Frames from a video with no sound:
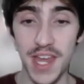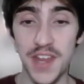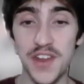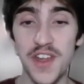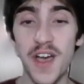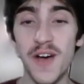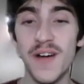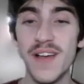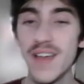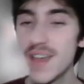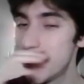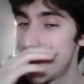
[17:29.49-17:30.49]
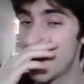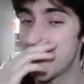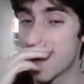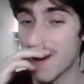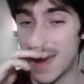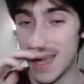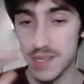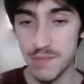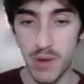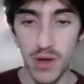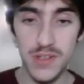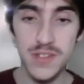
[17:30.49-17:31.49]
And no, my opponent has
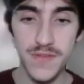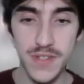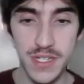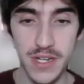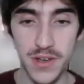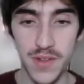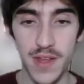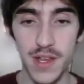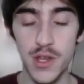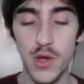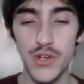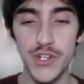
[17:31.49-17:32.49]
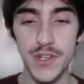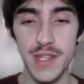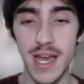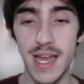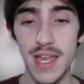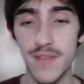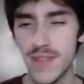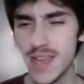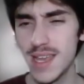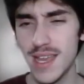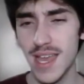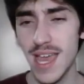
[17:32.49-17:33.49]
Balls of Steel. They no shield that. If
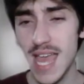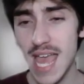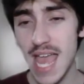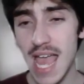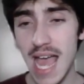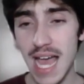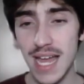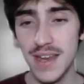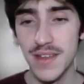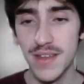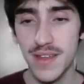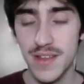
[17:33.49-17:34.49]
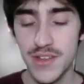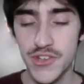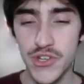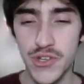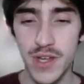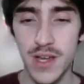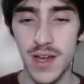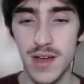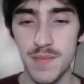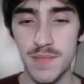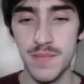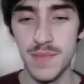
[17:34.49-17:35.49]
they had shield,
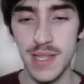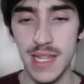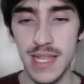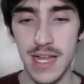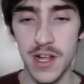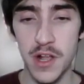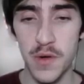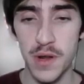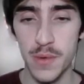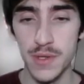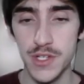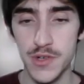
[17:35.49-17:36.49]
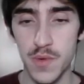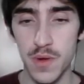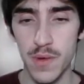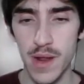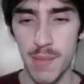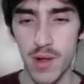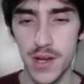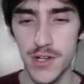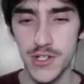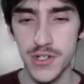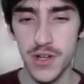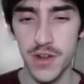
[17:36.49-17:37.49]
let that go and it was a drill run, I
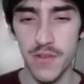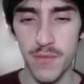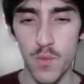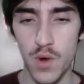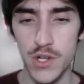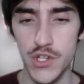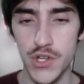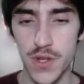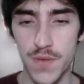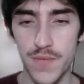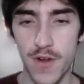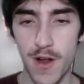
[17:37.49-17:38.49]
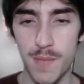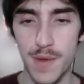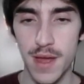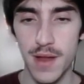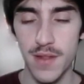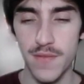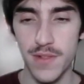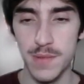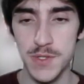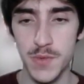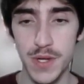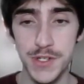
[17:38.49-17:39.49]
probably just could have one shield farm down and flip
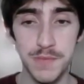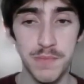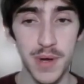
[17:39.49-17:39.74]
switch.